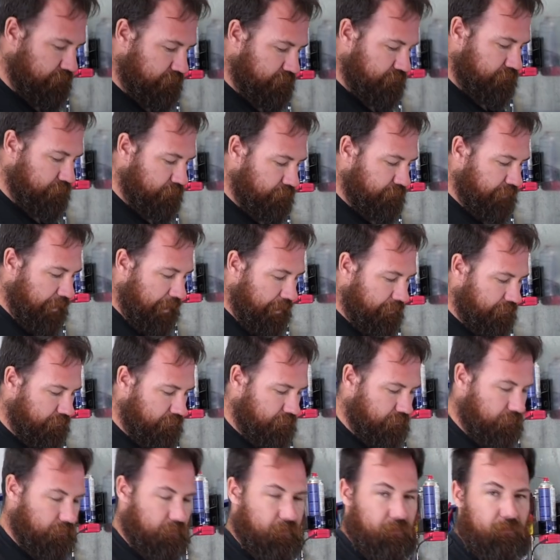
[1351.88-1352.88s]
too
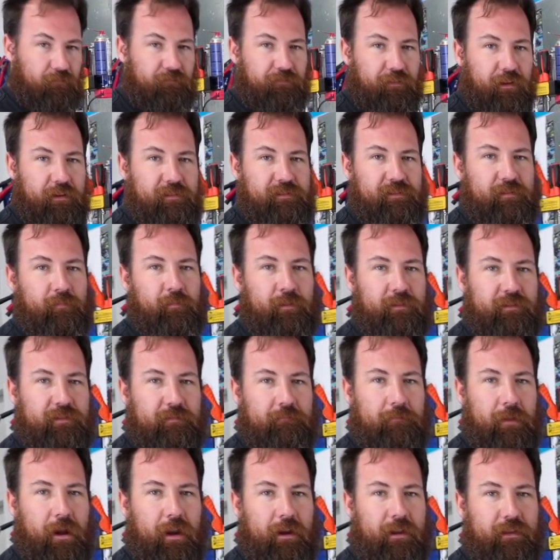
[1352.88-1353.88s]
that very similar to
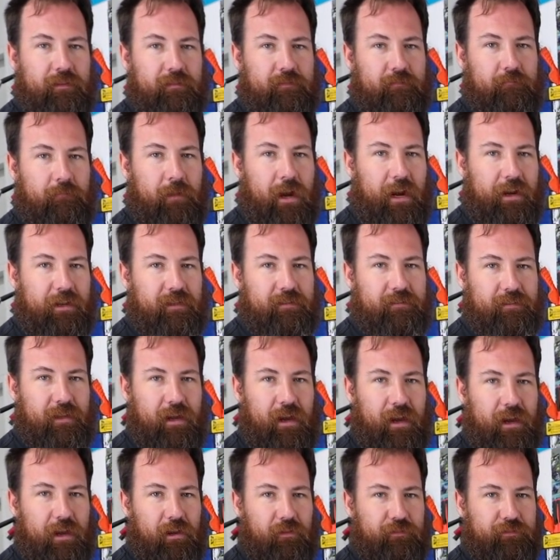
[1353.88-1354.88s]
Marty's
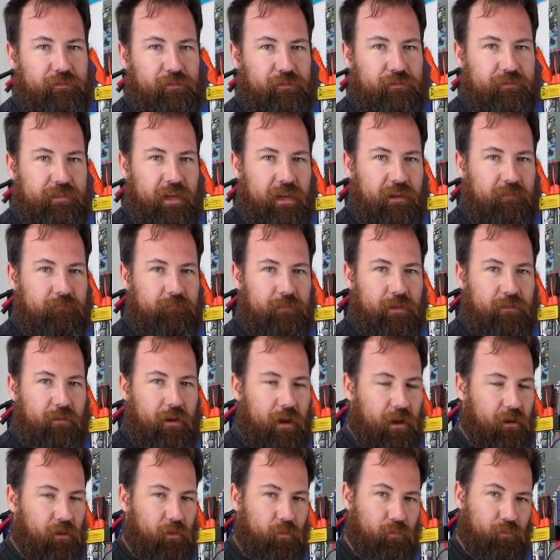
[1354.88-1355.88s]
L210
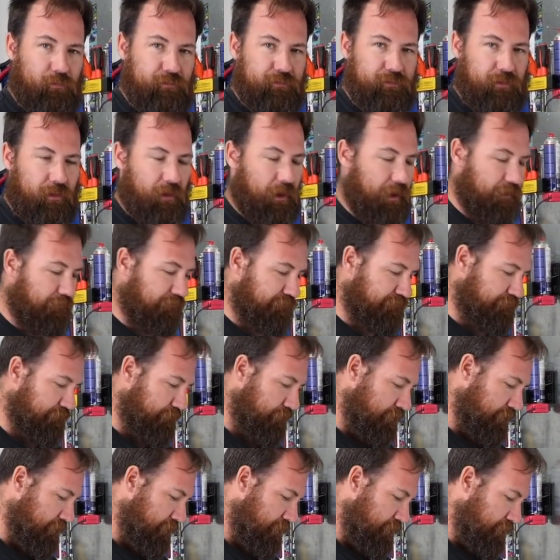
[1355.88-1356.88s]
Mira all-wheel drive,
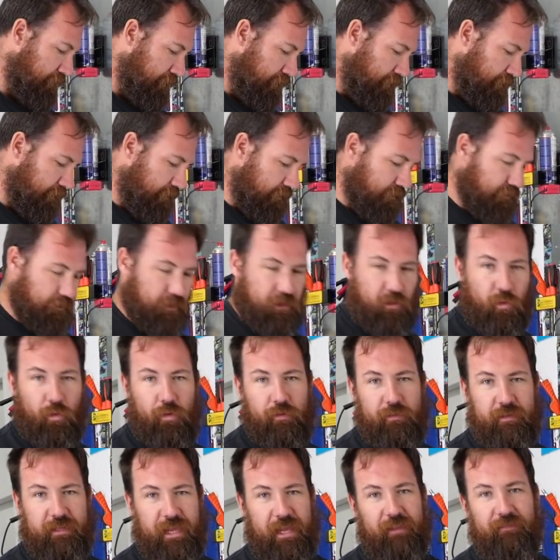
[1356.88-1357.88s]
you
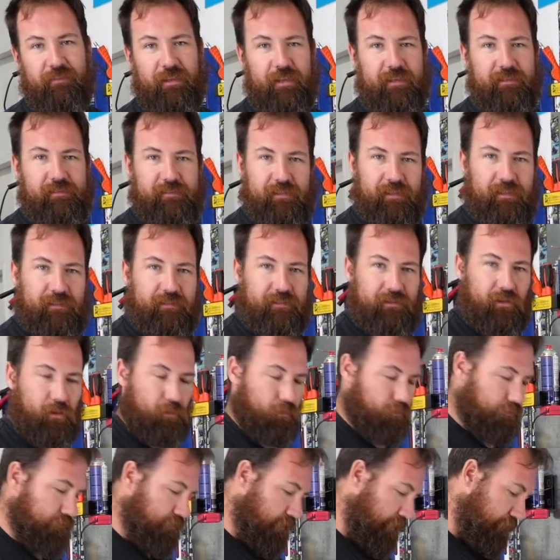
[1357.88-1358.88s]
could get these things in
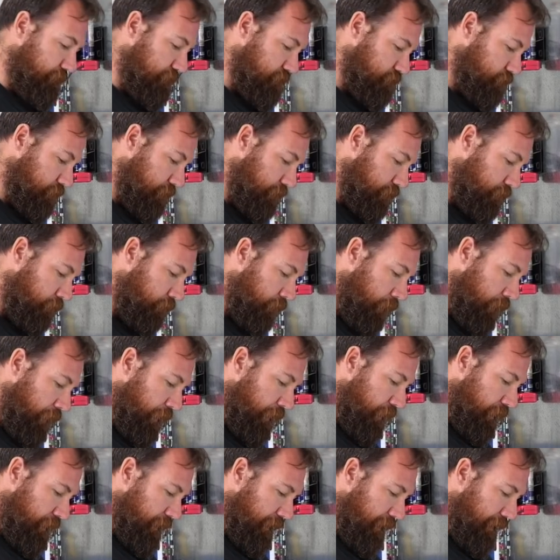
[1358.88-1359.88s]
all-wheel drive as well,
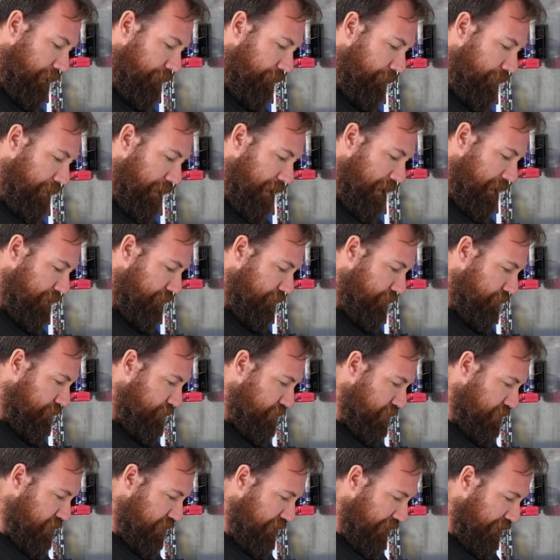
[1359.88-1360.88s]
and
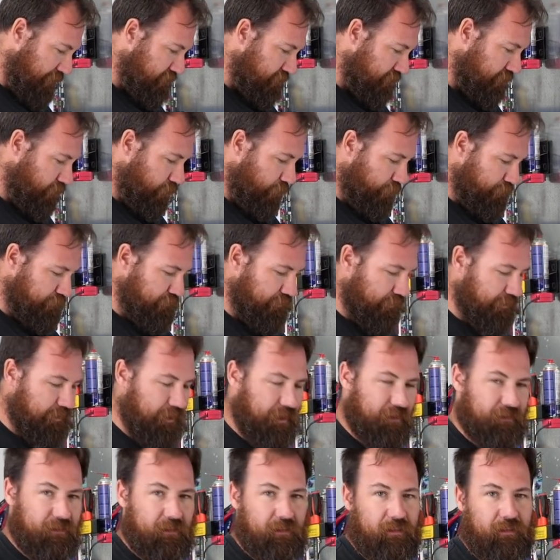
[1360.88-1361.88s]
you could actually also
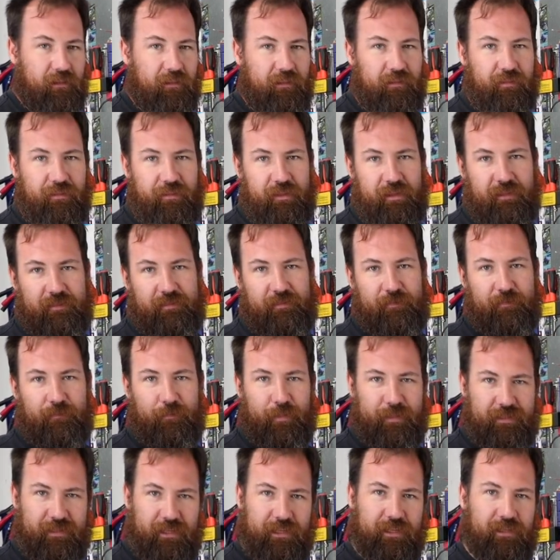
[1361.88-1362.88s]
get this
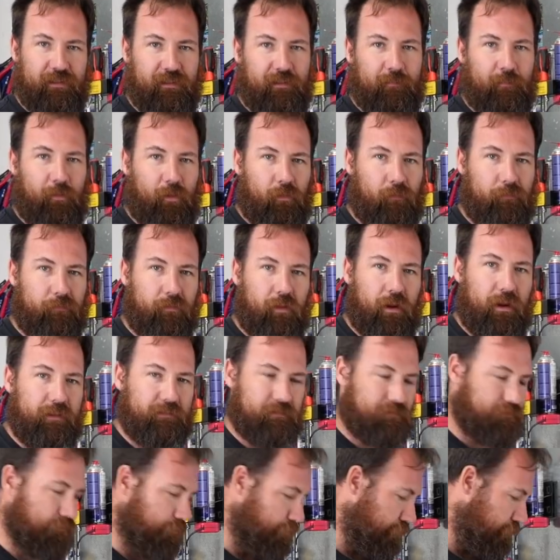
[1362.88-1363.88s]
particular model via
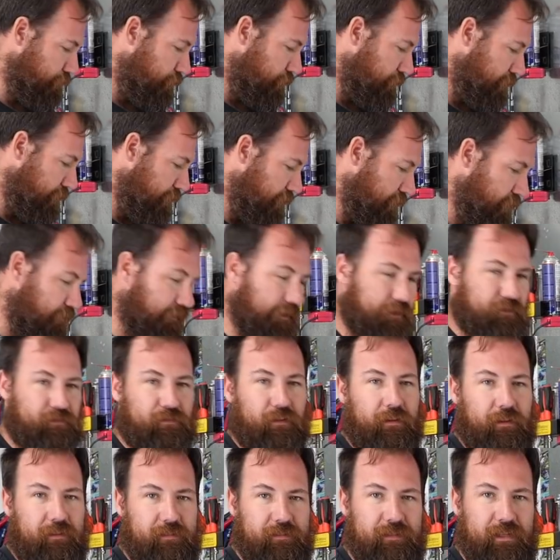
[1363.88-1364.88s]
Subaru with an
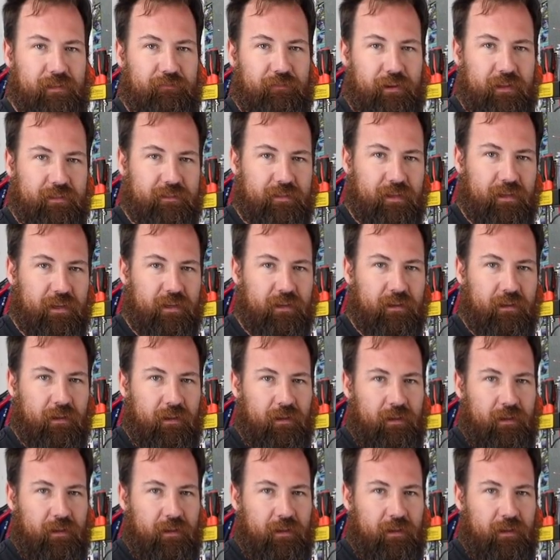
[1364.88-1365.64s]
electronic CVT.